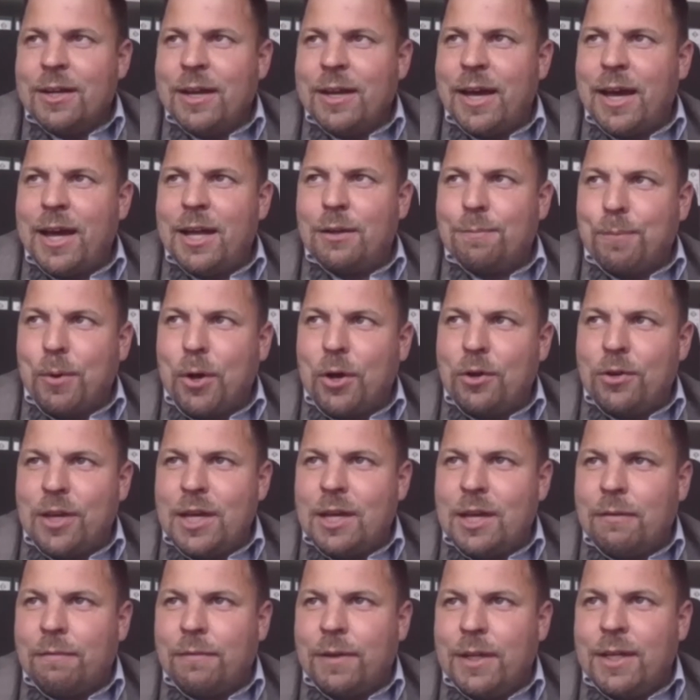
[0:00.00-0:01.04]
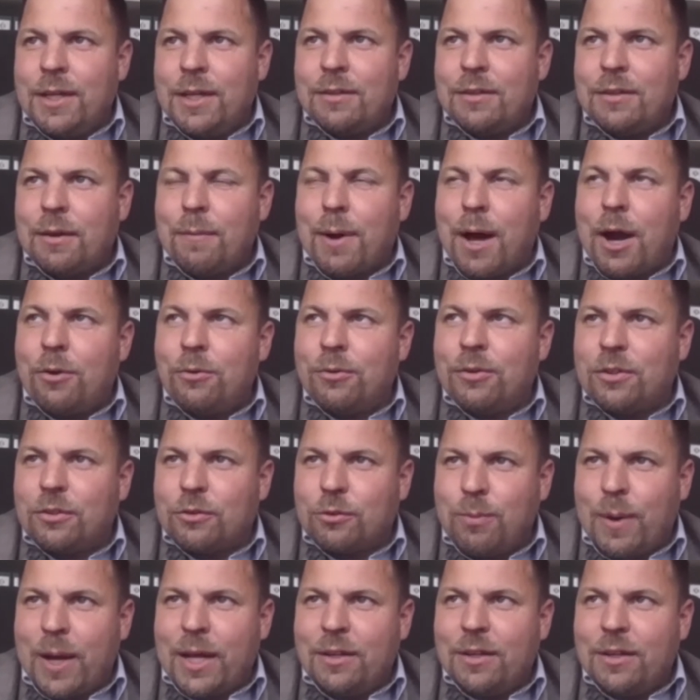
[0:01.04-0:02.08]
And per year, we need around
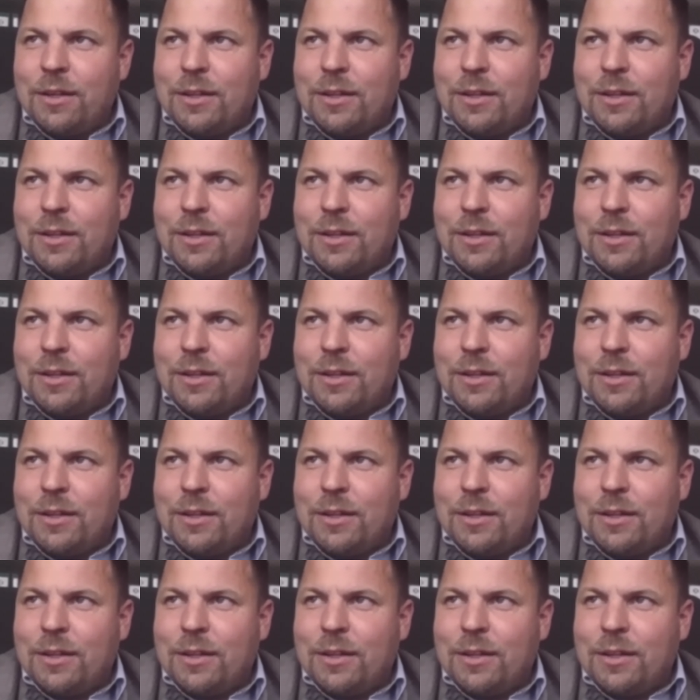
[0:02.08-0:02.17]
20